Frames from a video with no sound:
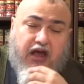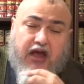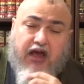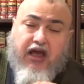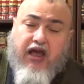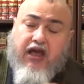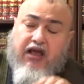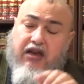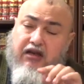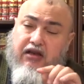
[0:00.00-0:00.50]

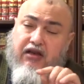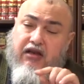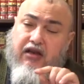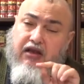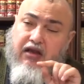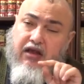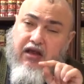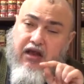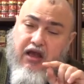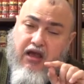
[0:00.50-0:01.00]
and
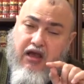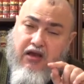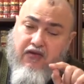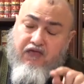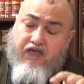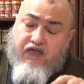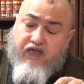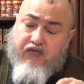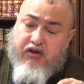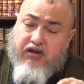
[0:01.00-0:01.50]

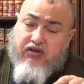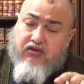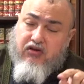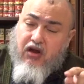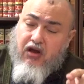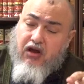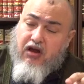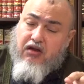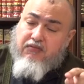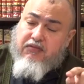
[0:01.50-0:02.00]
every
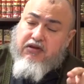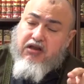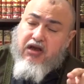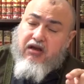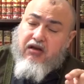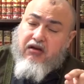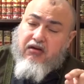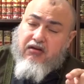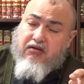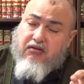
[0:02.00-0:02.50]
time
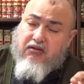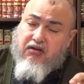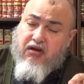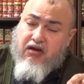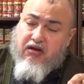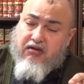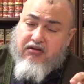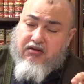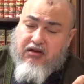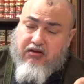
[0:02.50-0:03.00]
that
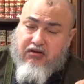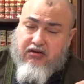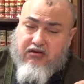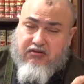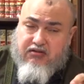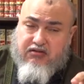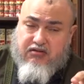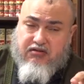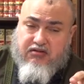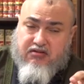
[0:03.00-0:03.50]
Allah
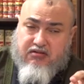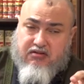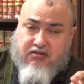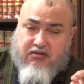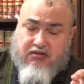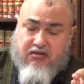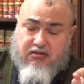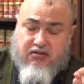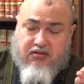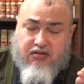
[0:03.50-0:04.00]
tells
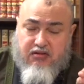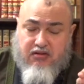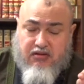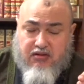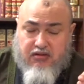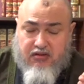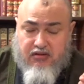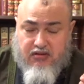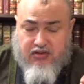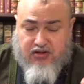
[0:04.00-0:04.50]

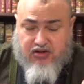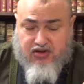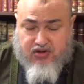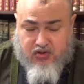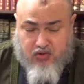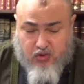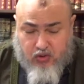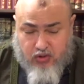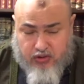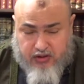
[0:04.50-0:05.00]
the
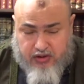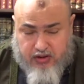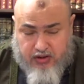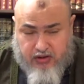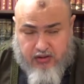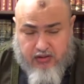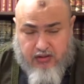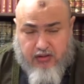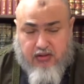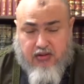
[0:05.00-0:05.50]

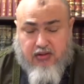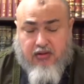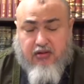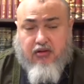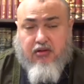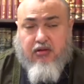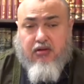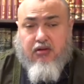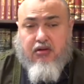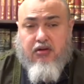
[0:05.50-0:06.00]
story,
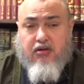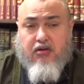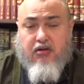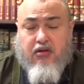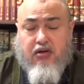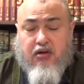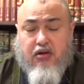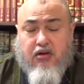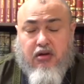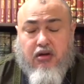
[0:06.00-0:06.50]

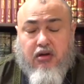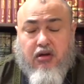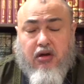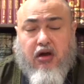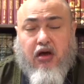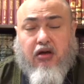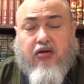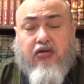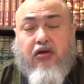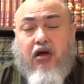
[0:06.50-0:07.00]

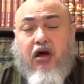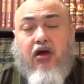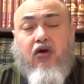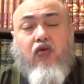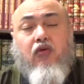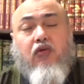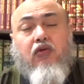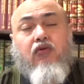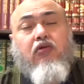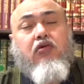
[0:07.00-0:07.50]
Allah
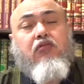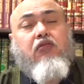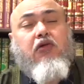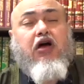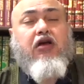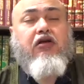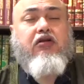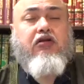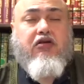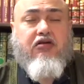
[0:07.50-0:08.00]
will
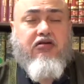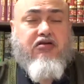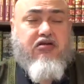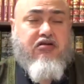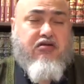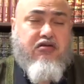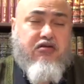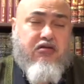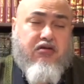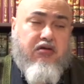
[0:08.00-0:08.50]
remind
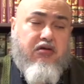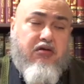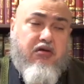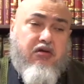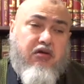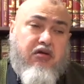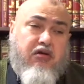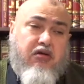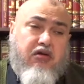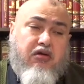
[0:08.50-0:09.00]
us
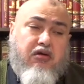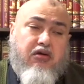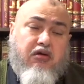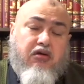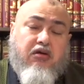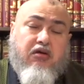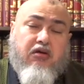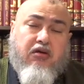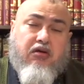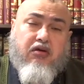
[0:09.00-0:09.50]

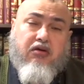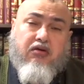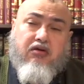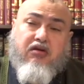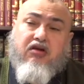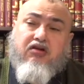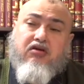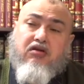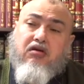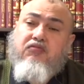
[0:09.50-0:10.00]

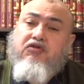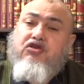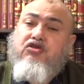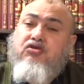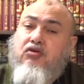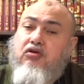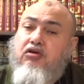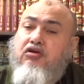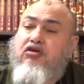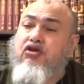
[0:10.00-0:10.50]
that the
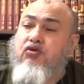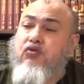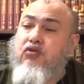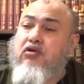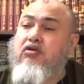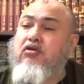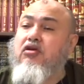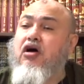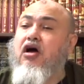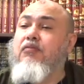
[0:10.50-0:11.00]
majority will
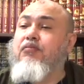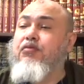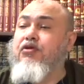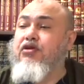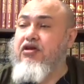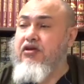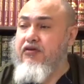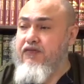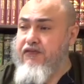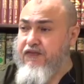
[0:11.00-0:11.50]
not
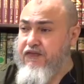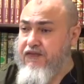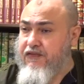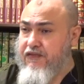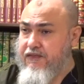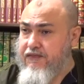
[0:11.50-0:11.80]
believe.